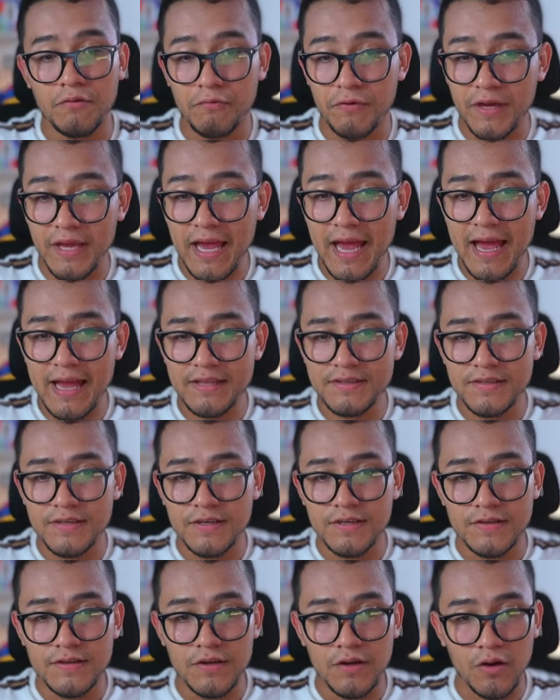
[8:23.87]
React
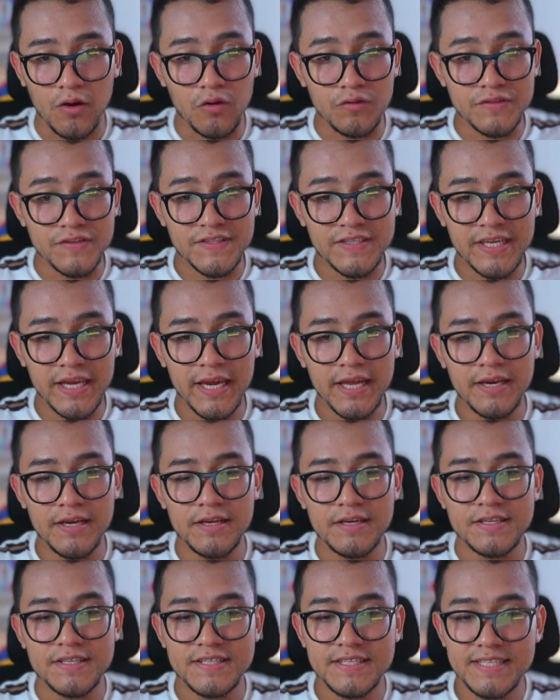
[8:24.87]
on
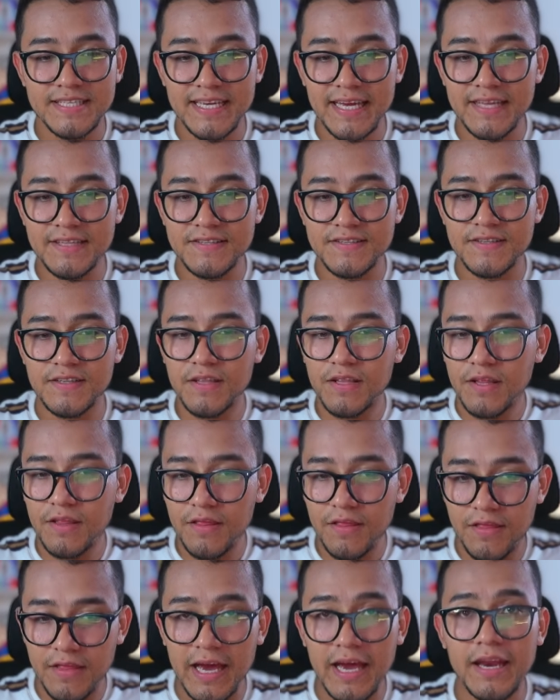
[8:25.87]
send sends
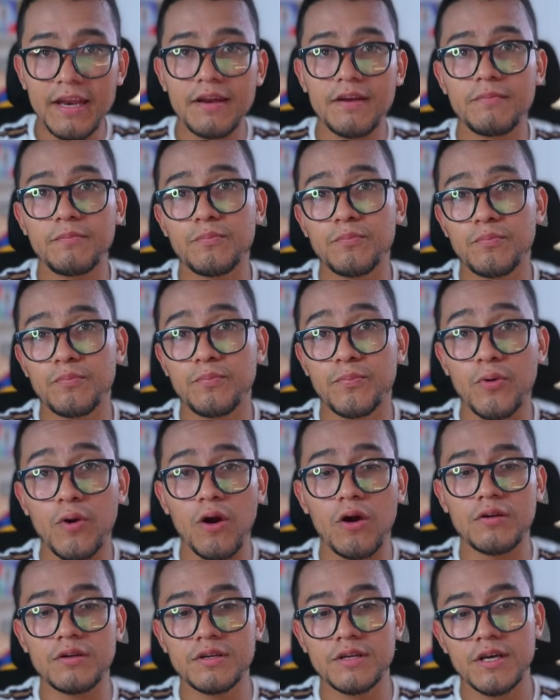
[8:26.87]
that
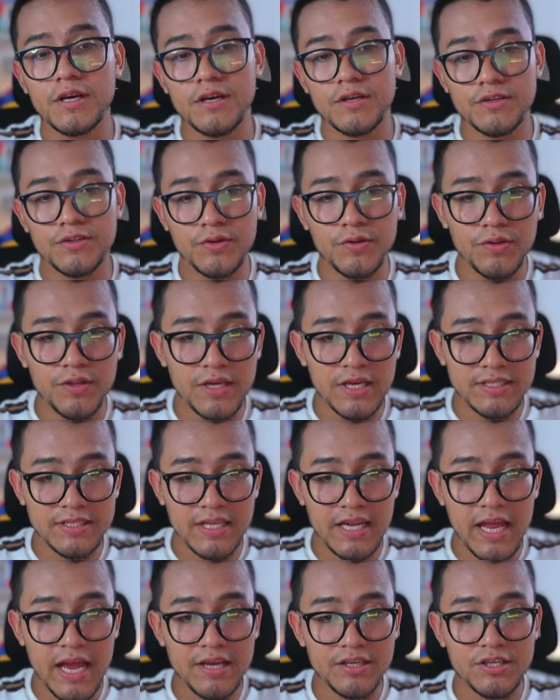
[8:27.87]
prompt to the
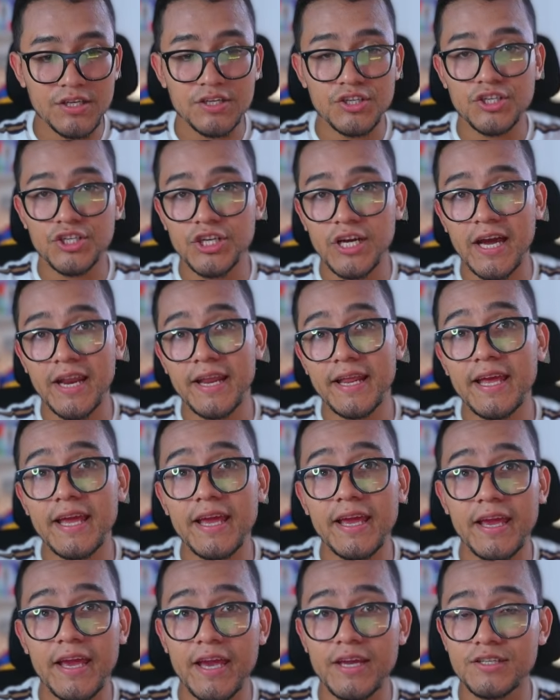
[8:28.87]
/chat
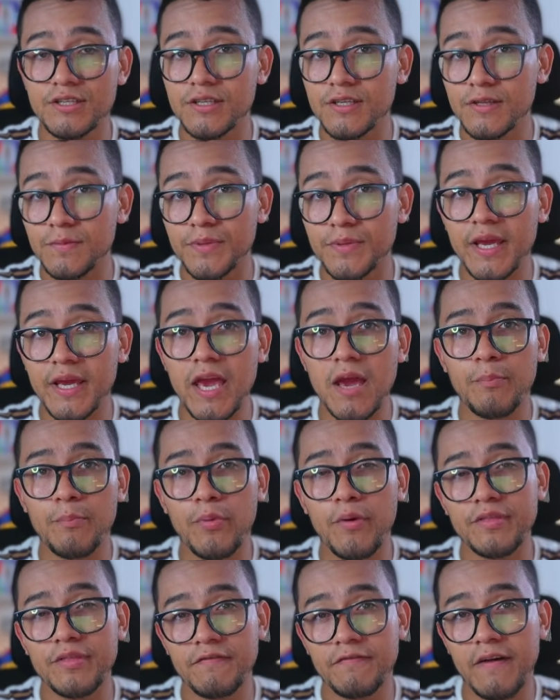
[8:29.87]
HTTP
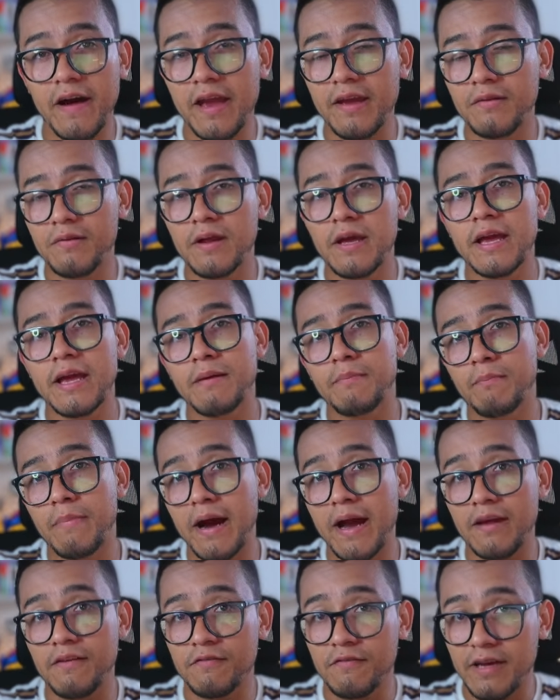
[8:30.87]
endpoint defined
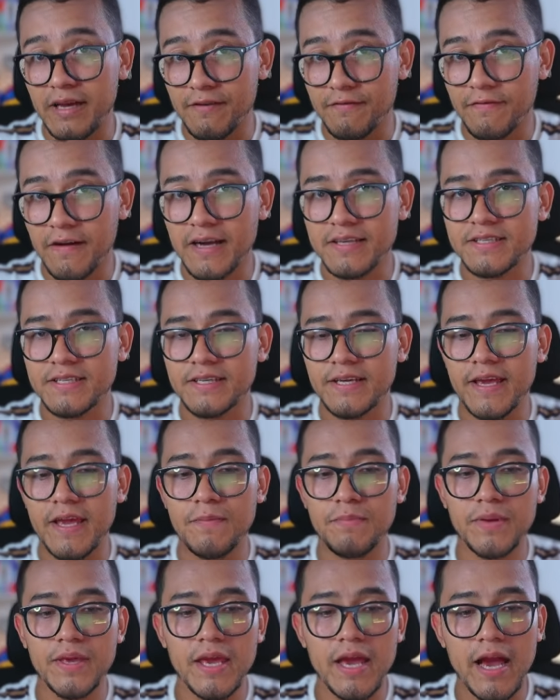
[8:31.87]
by
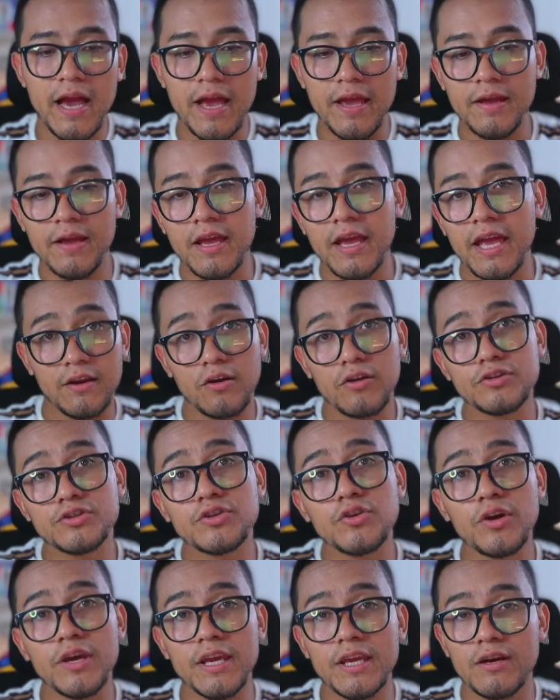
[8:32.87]
FastAPI, and it
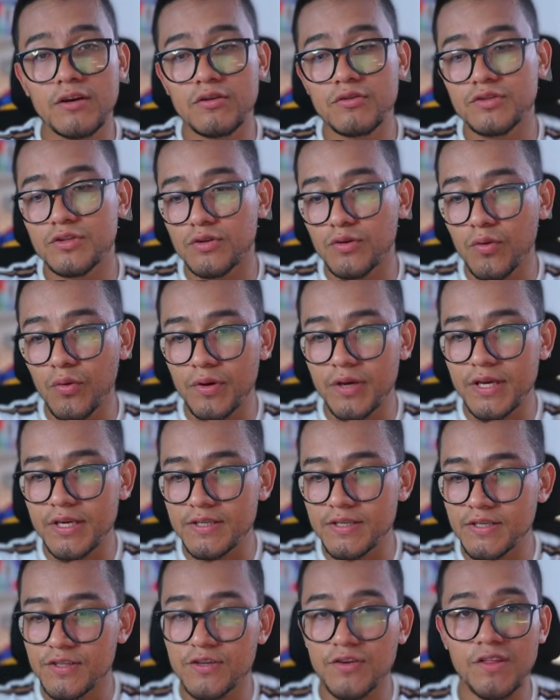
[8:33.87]
also includes
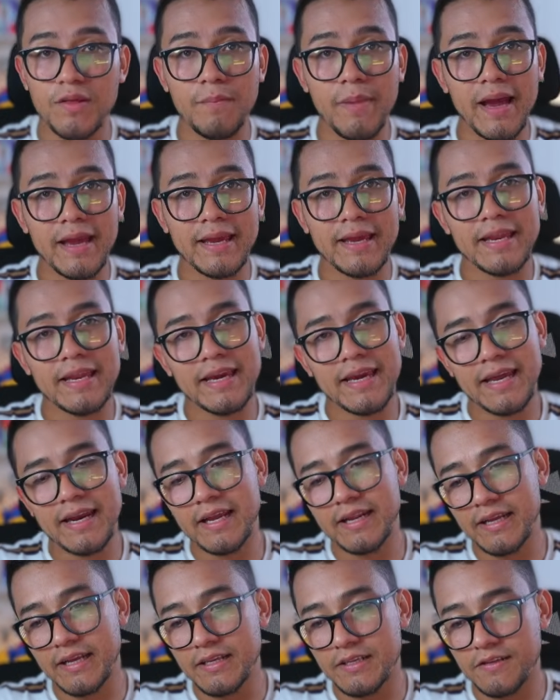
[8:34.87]
cookies so the backend
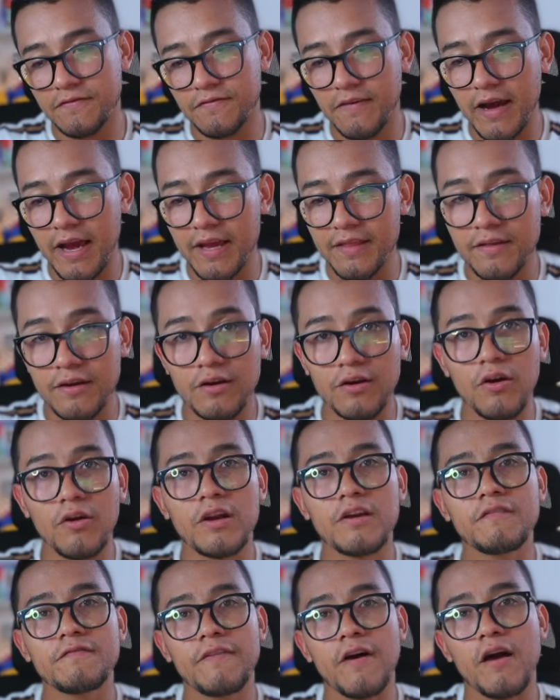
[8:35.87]
can identify the
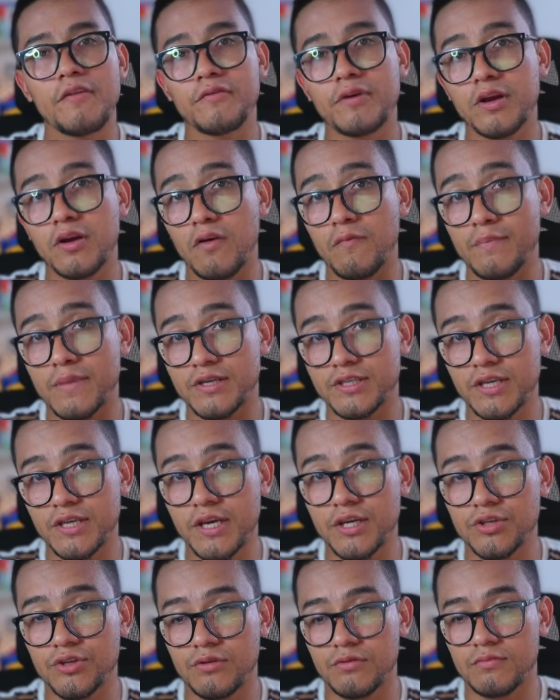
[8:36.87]
current Foundry
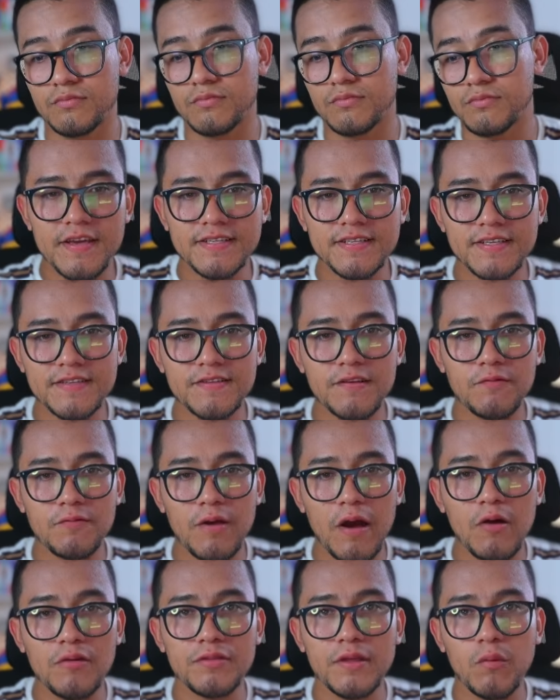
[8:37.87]
conversation. This is the
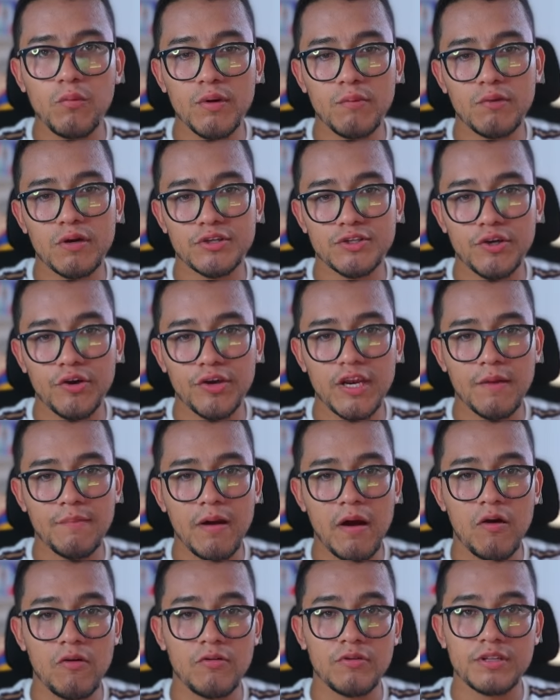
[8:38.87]
route that we were talking
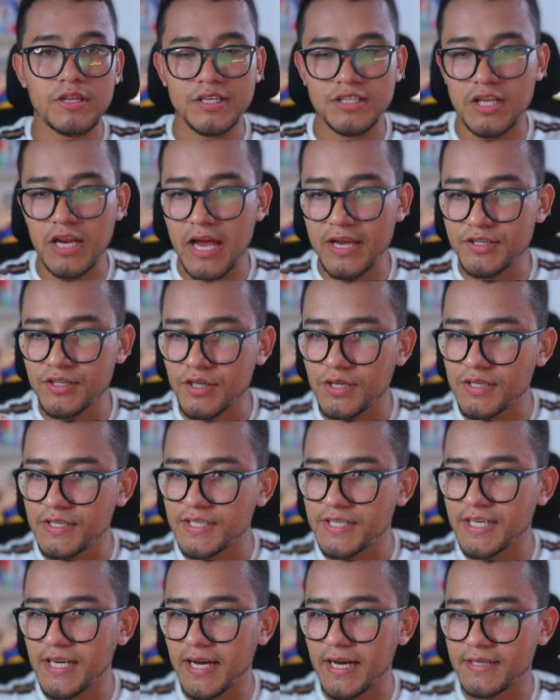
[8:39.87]
about,
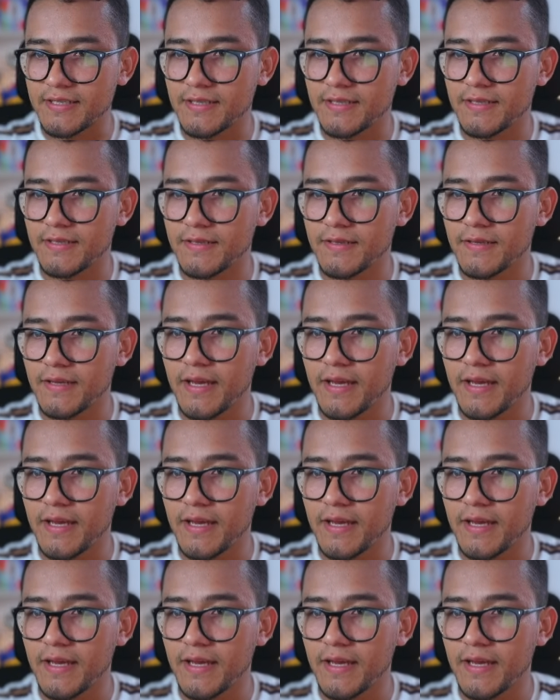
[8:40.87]
/chat.